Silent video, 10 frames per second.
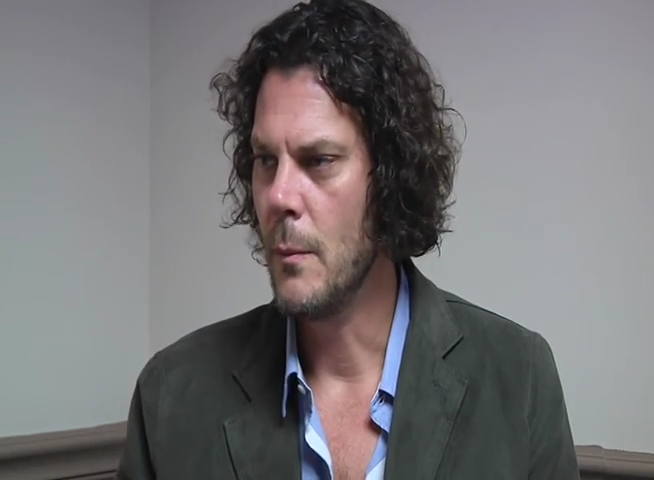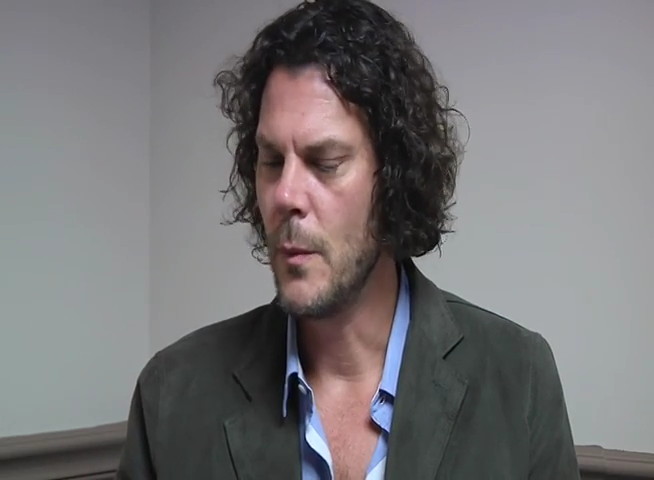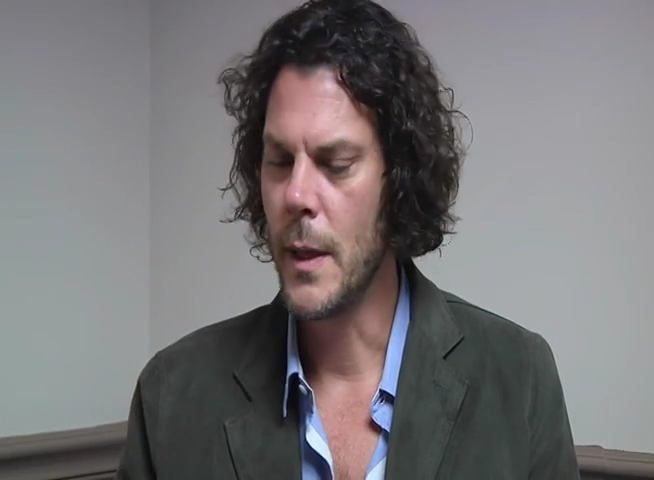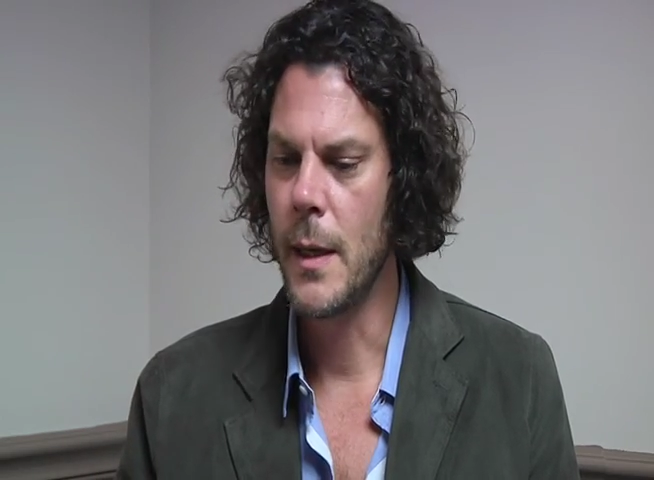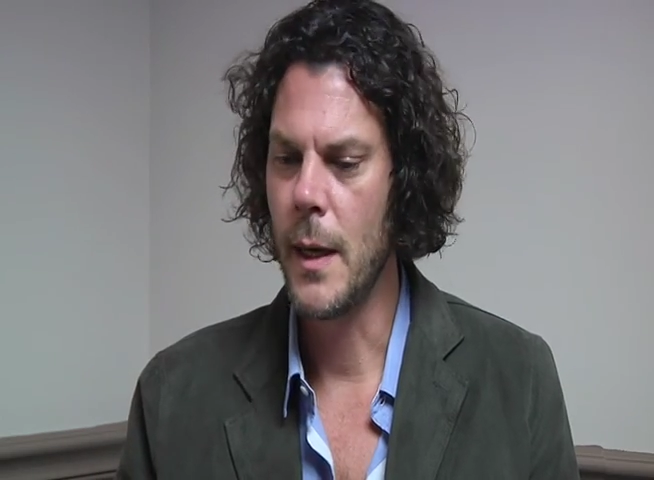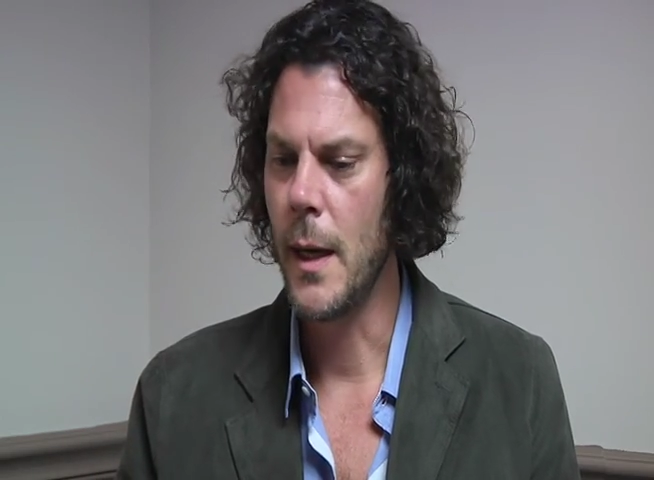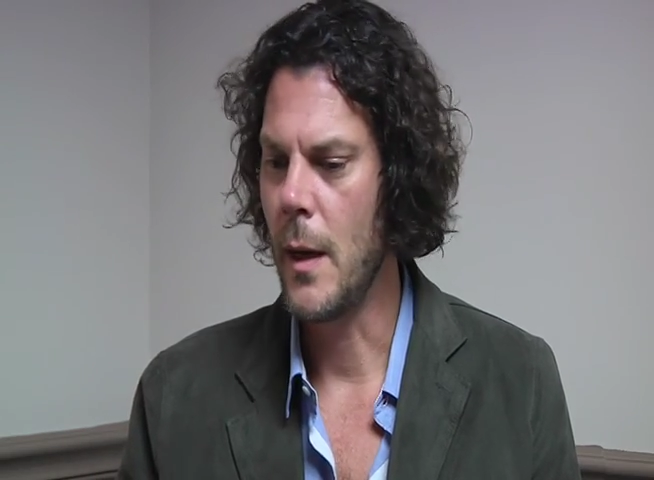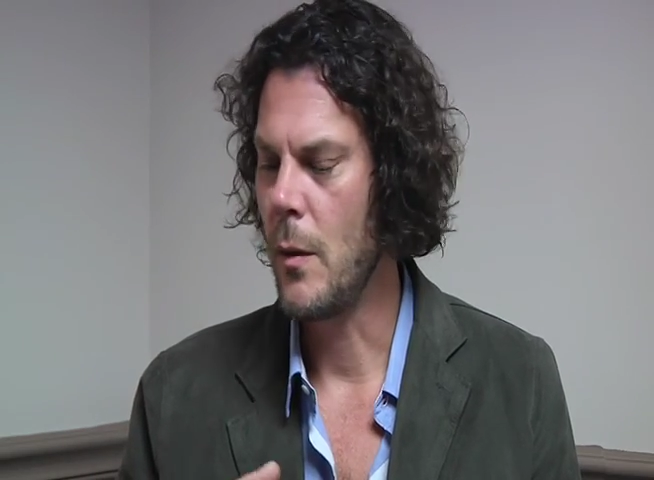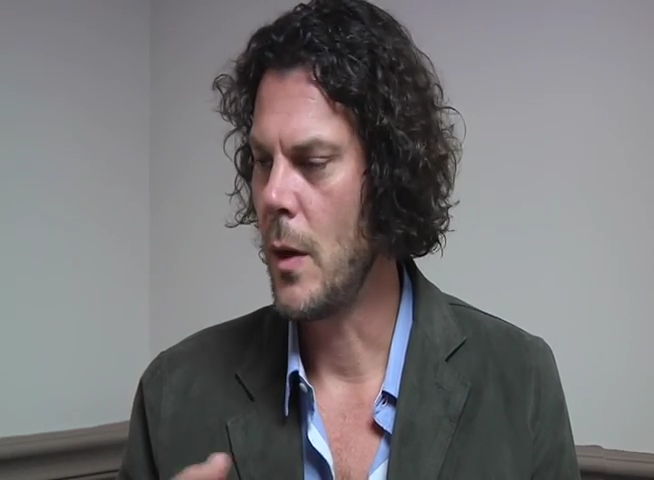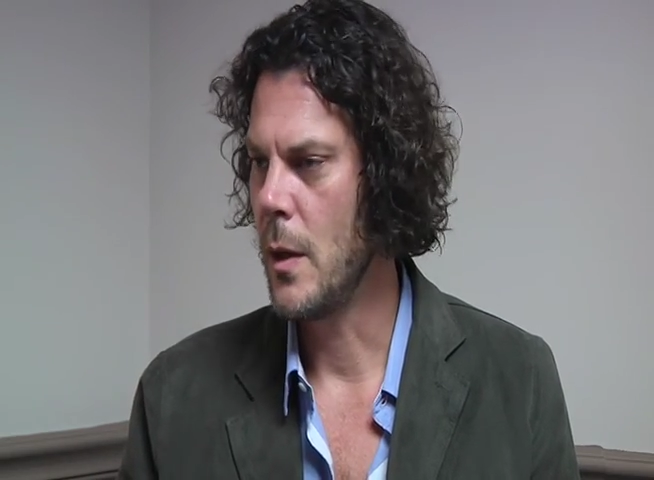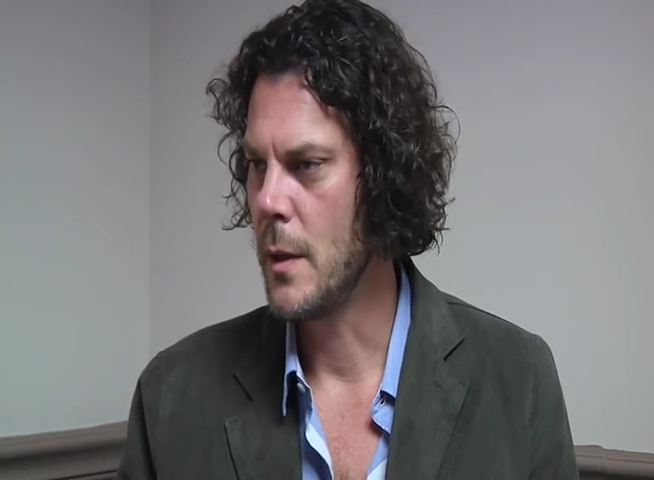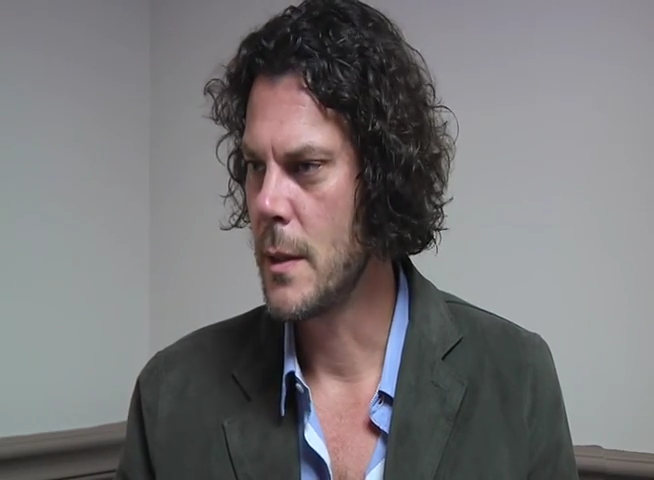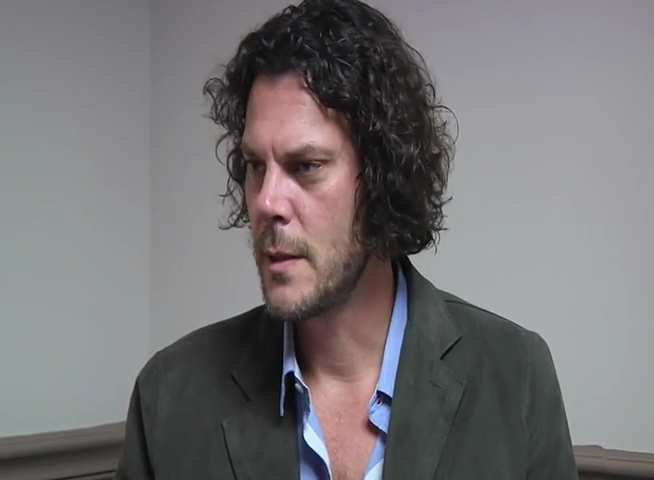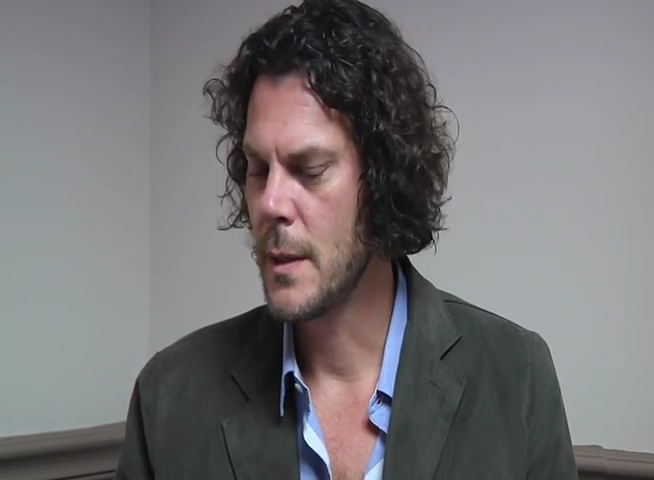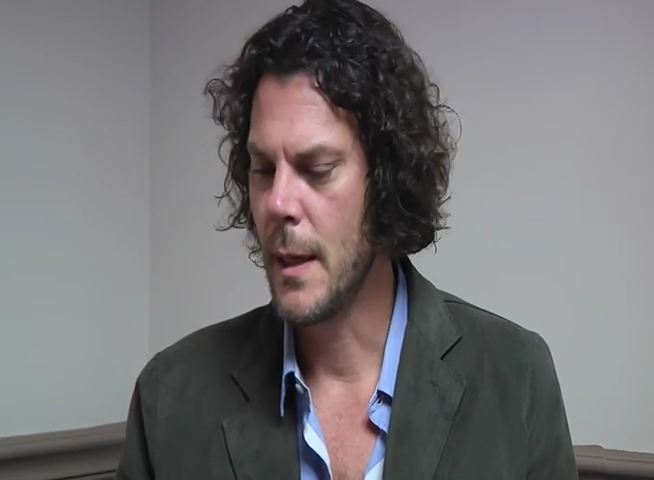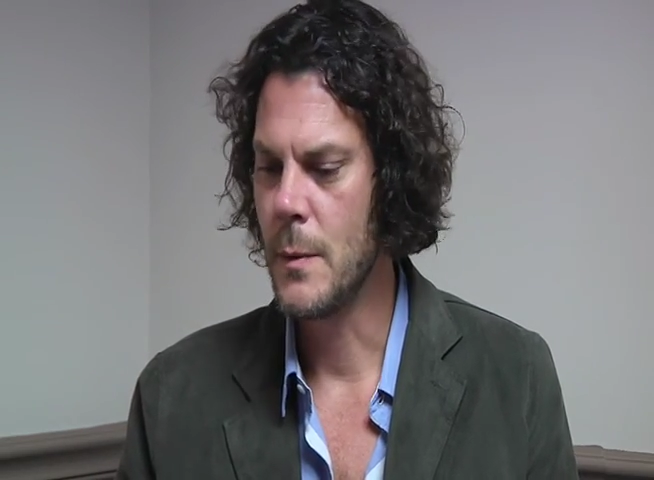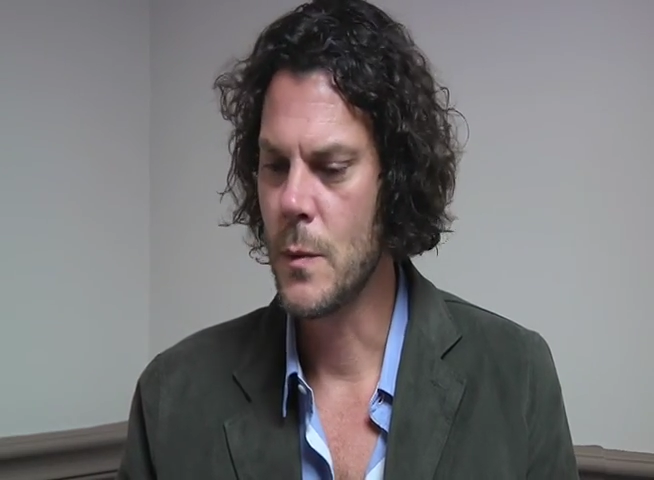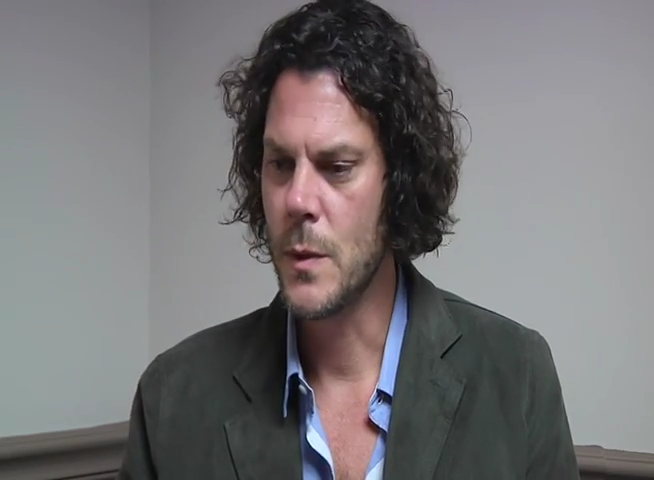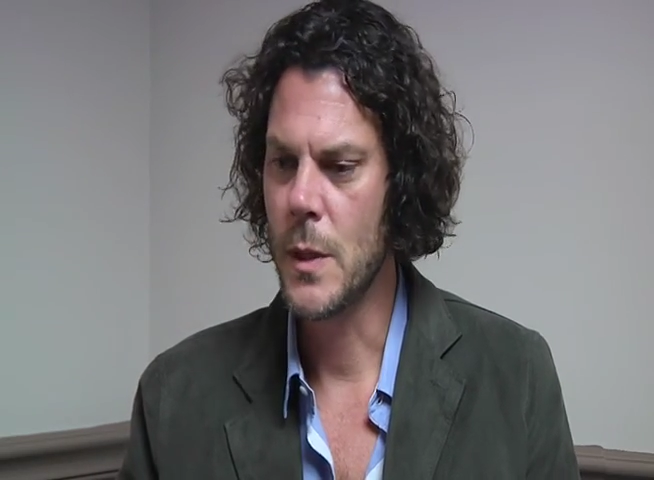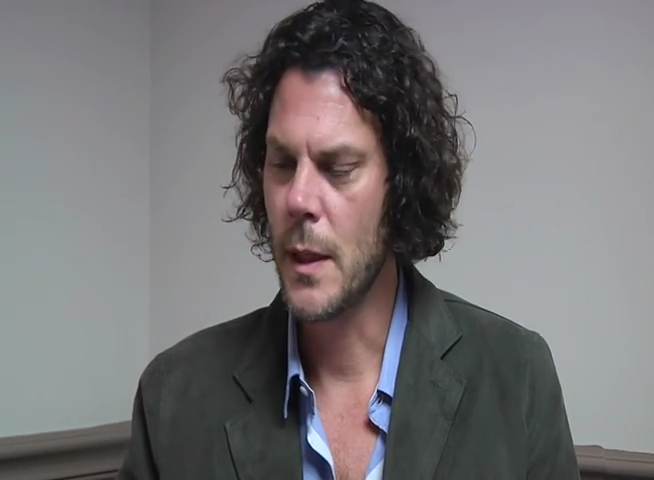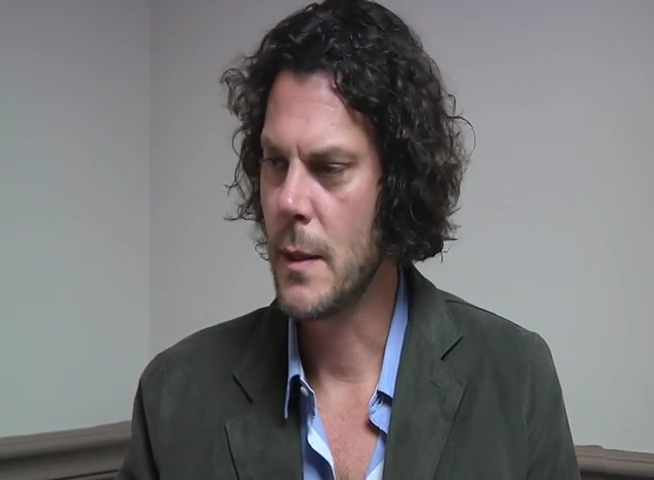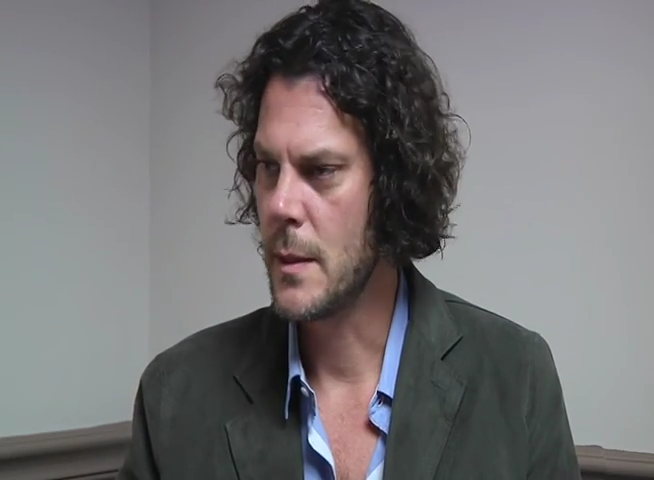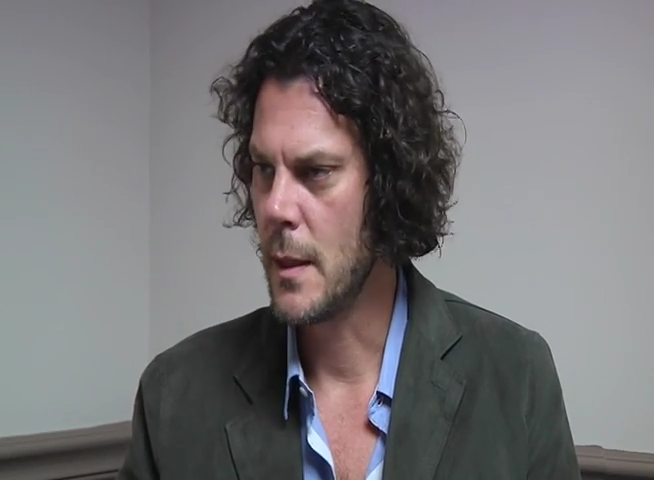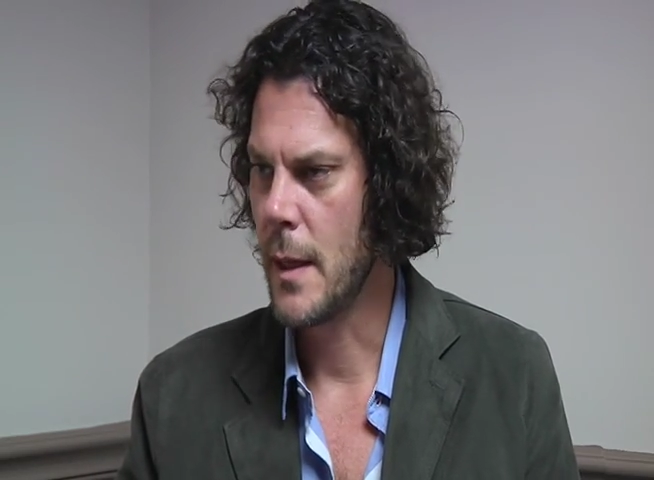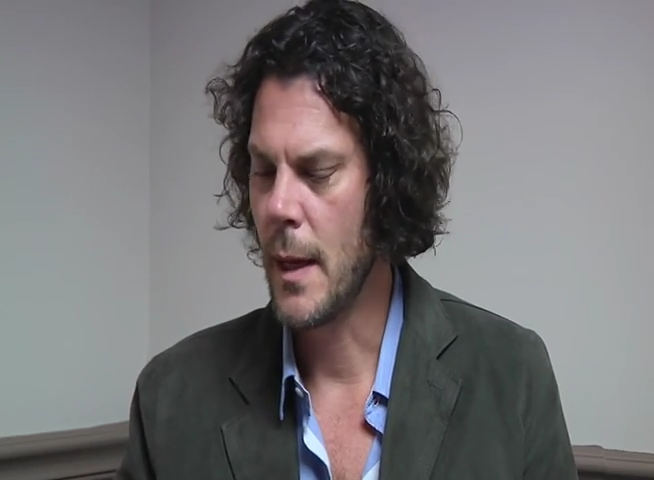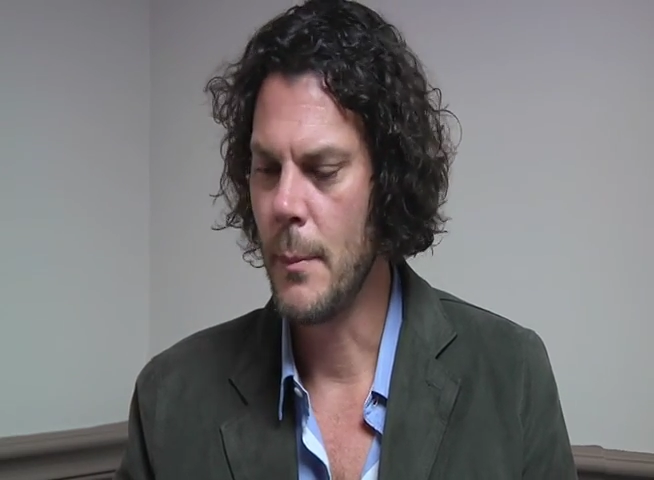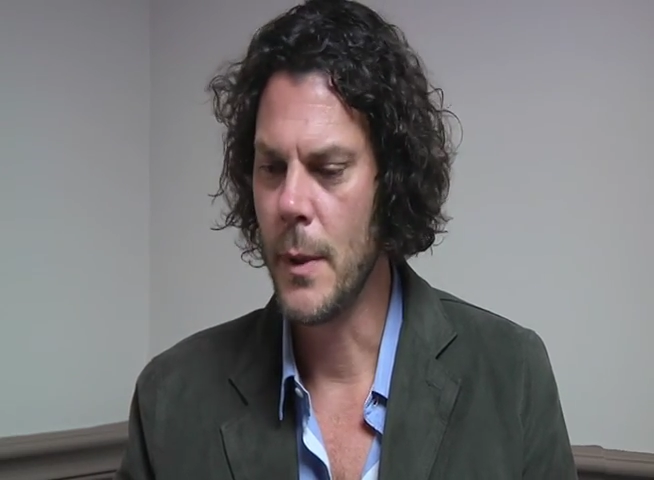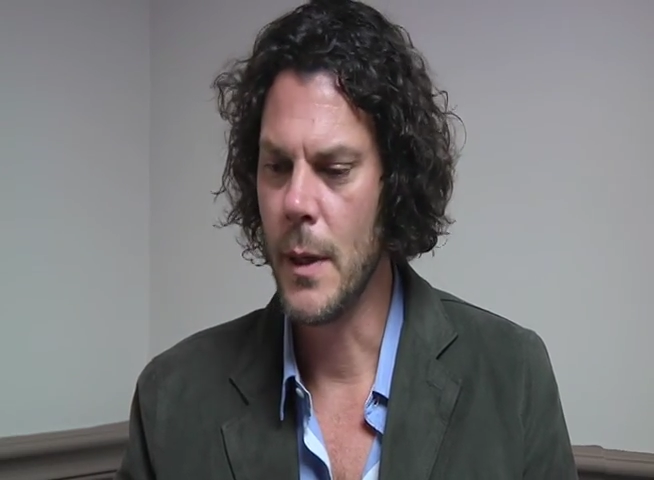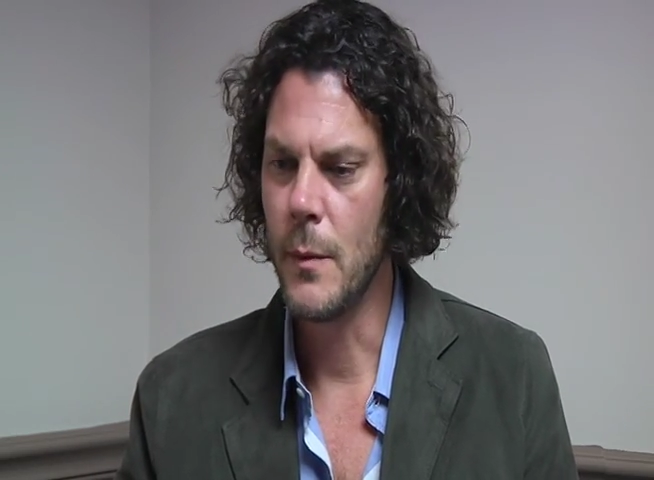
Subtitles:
We cut out all the times we're talking to the camera.